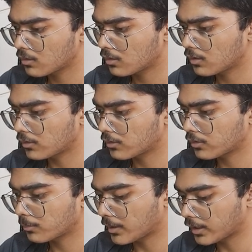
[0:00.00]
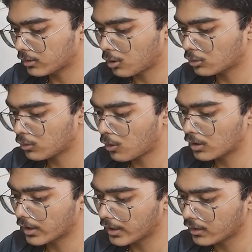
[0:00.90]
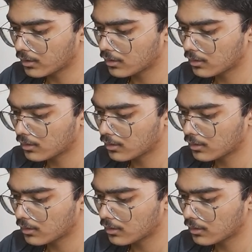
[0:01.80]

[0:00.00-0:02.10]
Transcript: Let's just make it not called again.